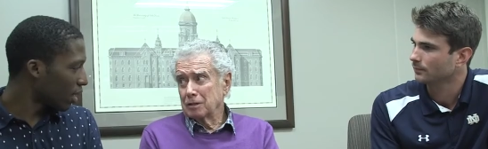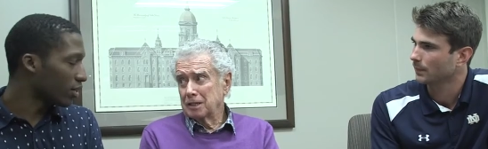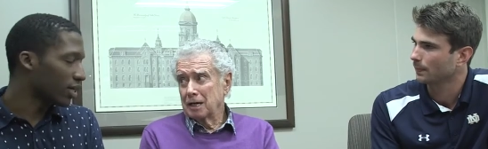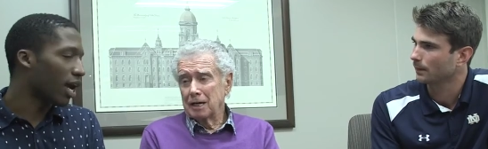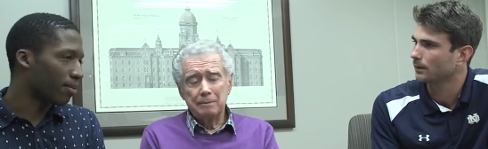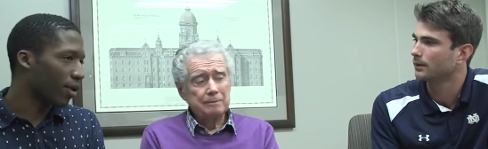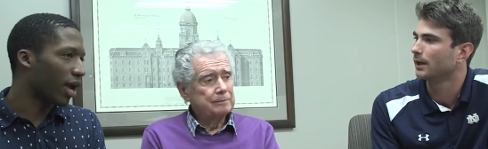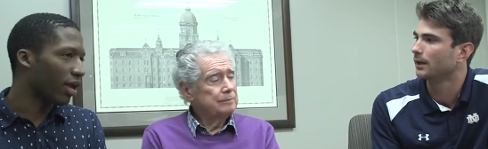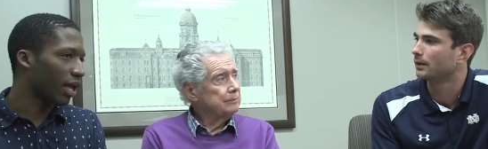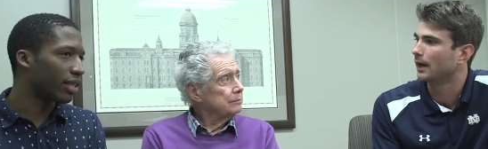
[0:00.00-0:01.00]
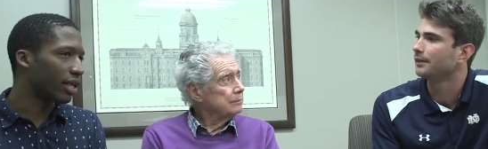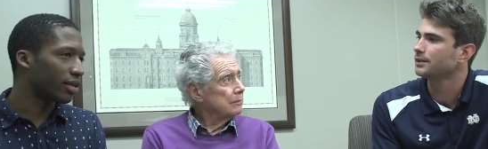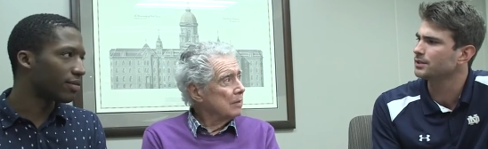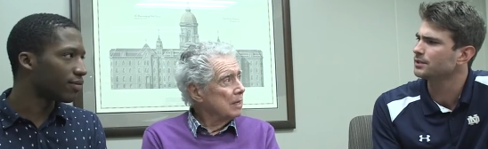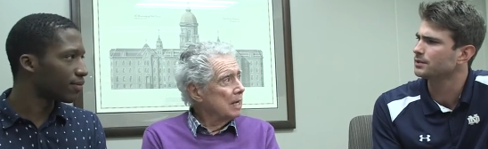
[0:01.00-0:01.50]
Speaker 1: long time. time right? Yeah, and then, I think
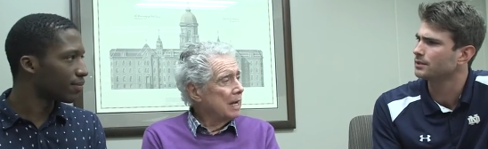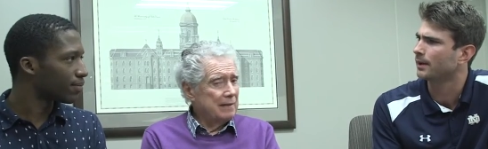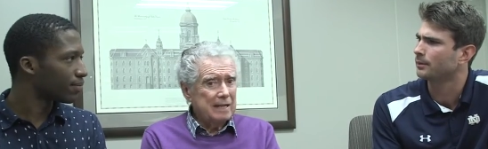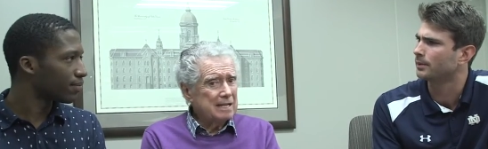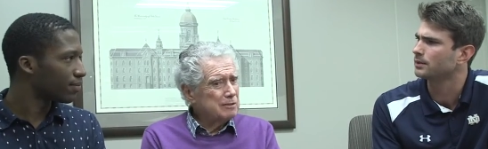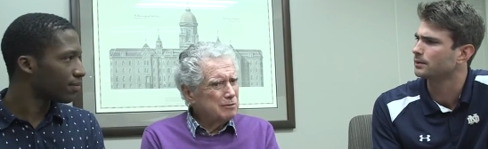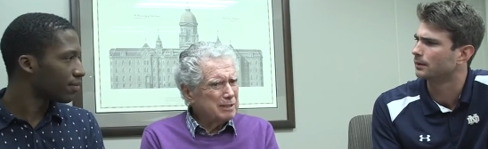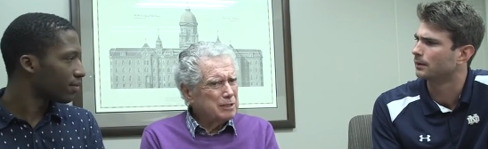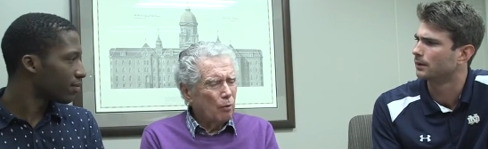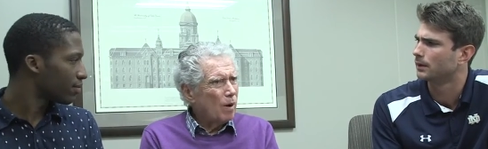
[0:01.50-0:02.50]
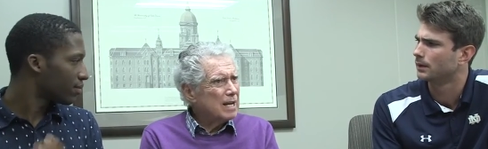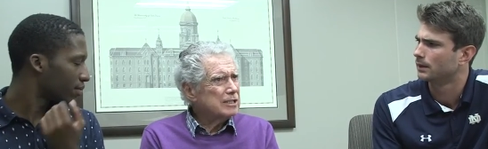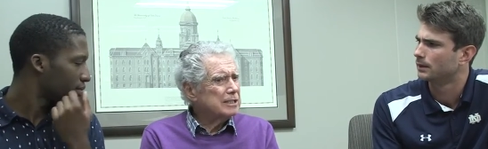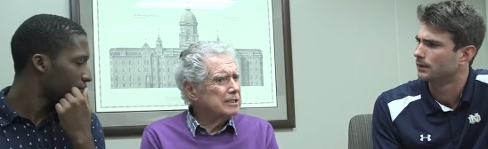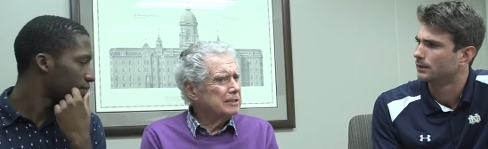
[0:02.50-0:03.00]
she's. She, and then she went to
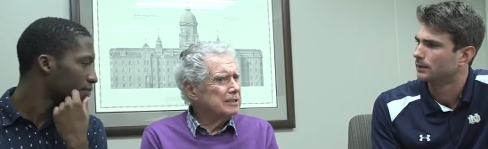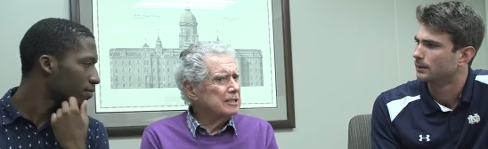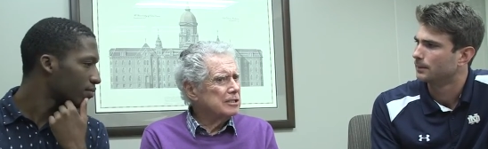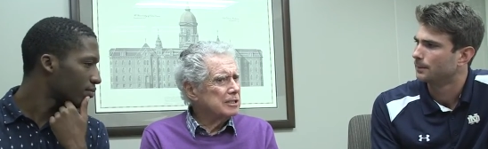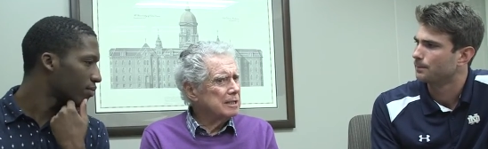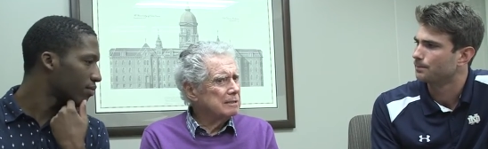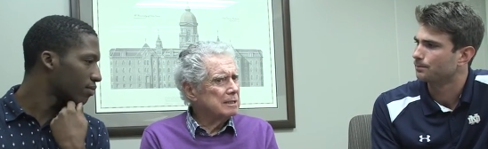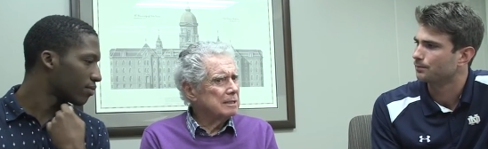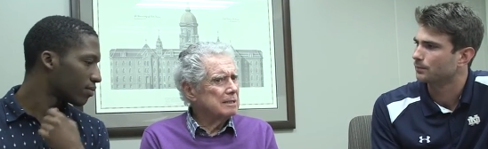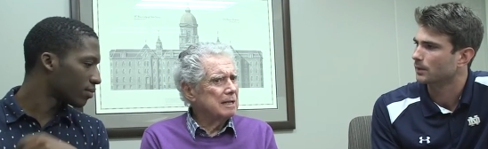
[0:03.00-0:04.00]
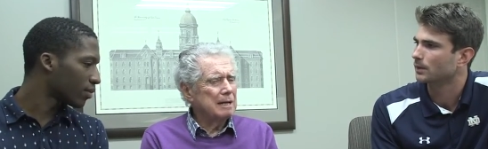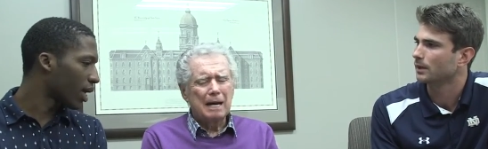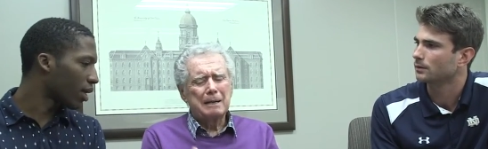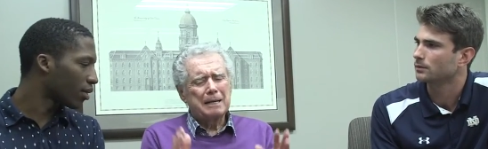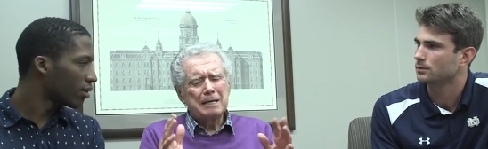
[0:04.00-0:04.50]
Washington, didn't she? And uh, yeah,
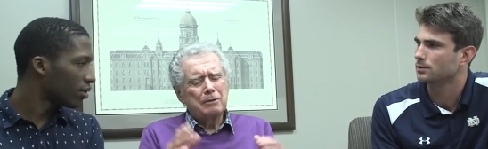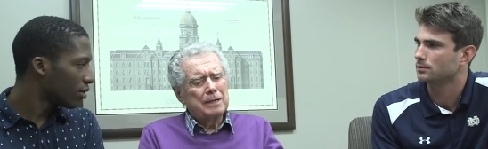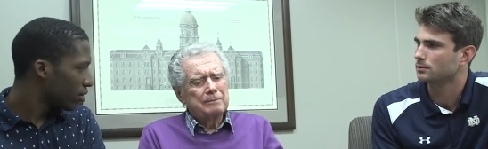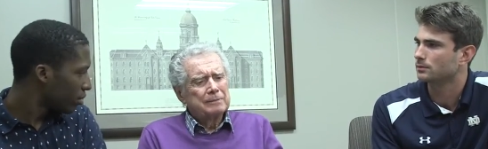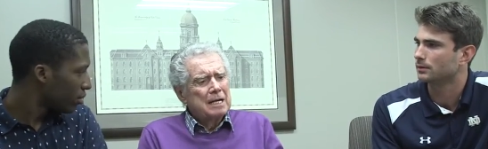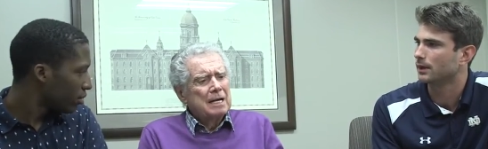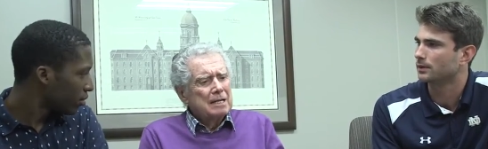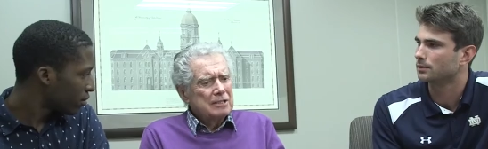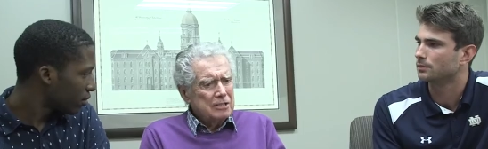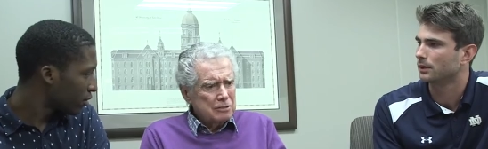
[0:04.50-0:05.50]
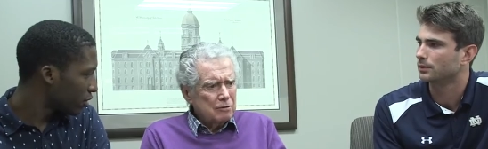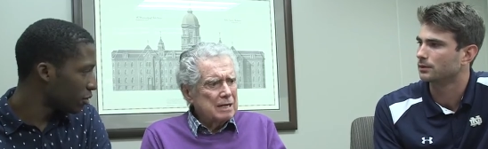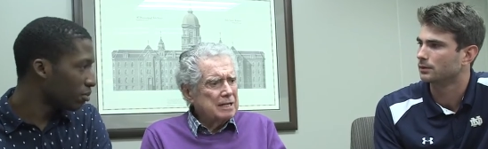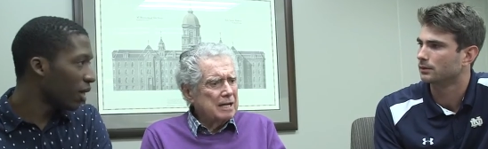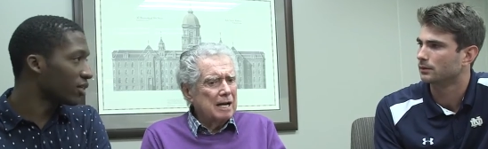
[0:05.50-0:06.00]
uh, anyway, she, yeah, she she's was. a great
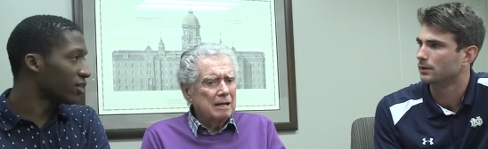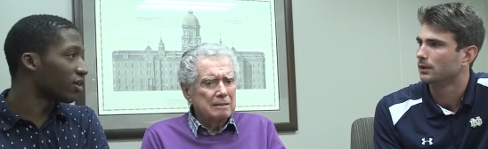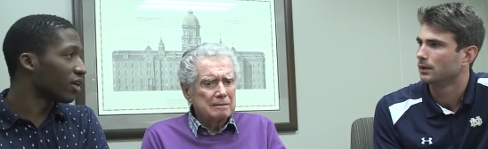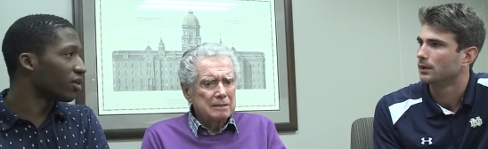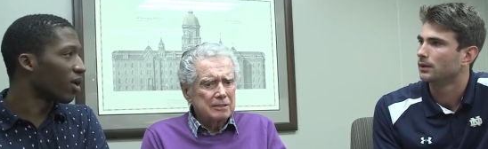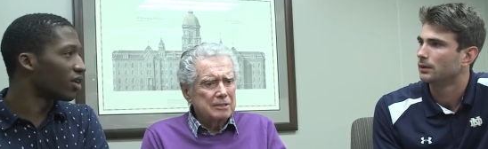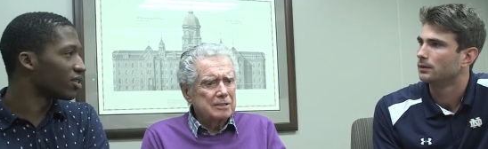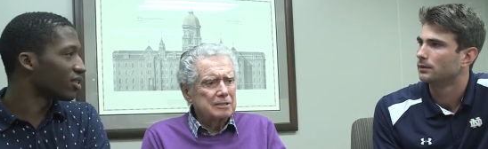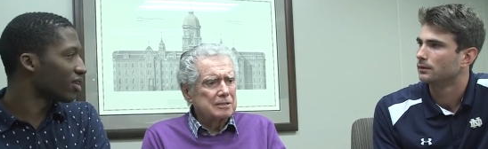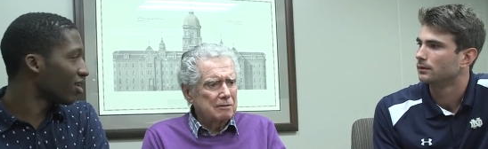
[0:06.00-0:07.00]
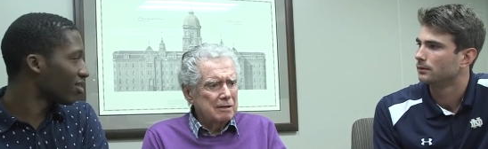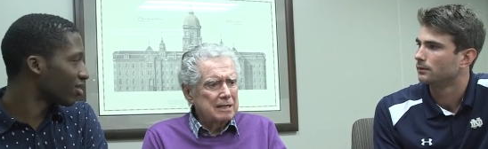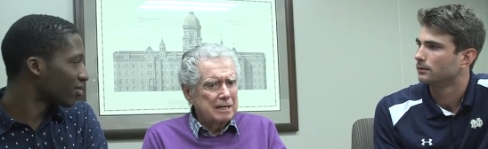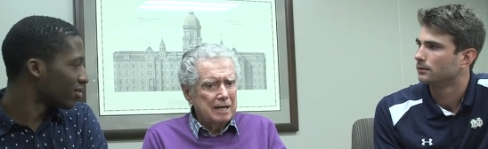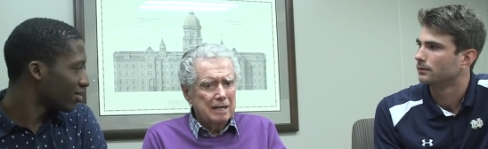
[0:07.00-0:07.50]
she's gal. Still in Washington, she's a
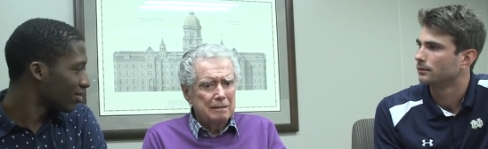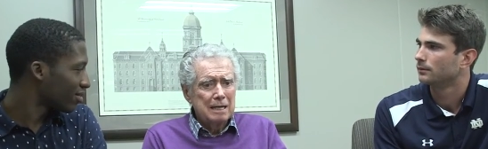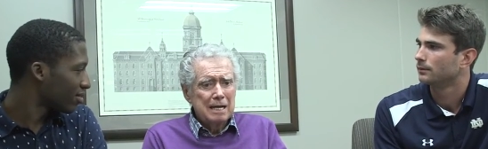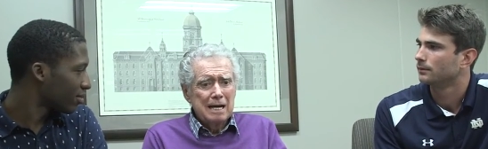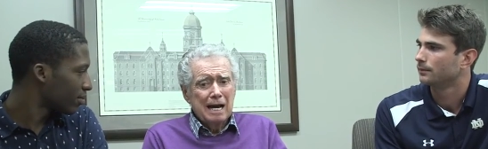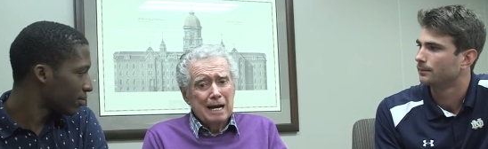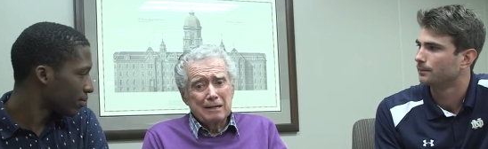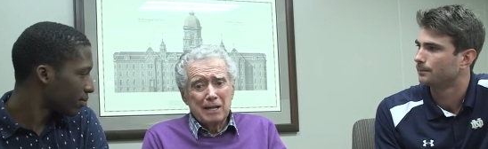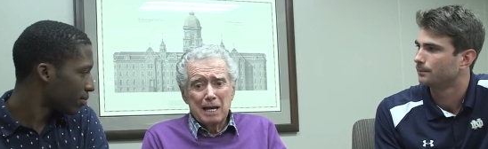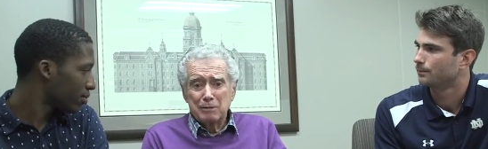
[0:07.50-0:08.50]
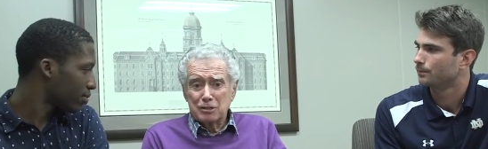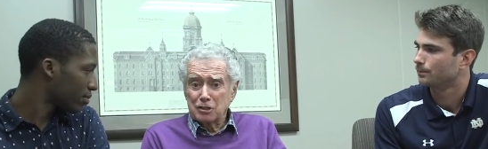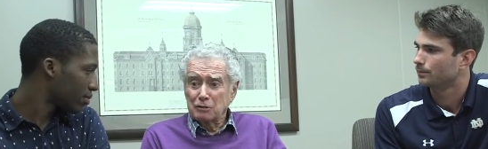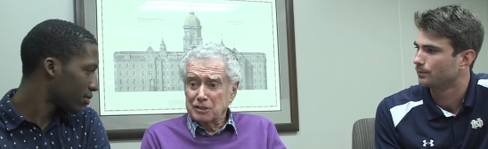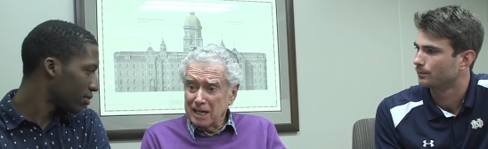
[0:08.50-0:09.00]
great gal. I don't know how much
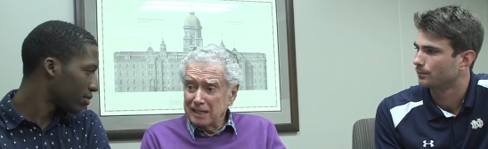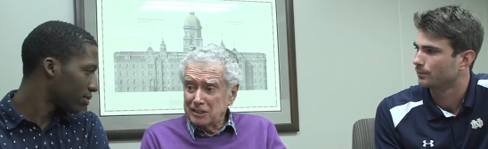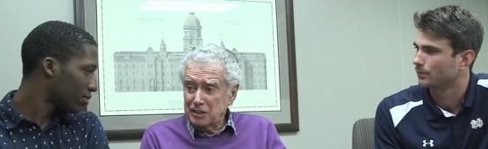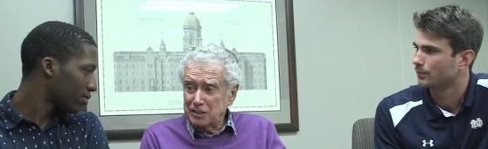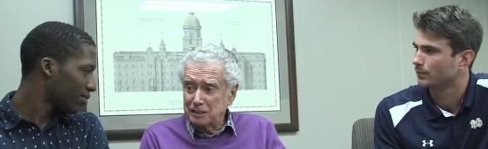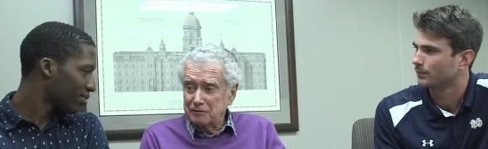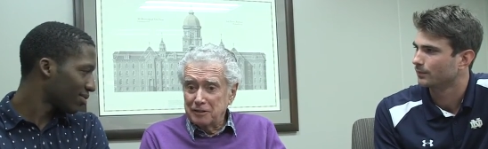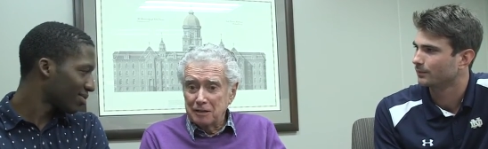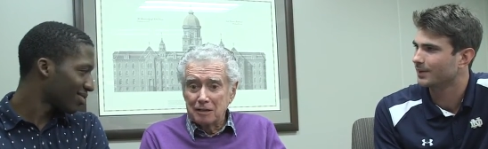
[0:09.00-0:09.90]
sociology did for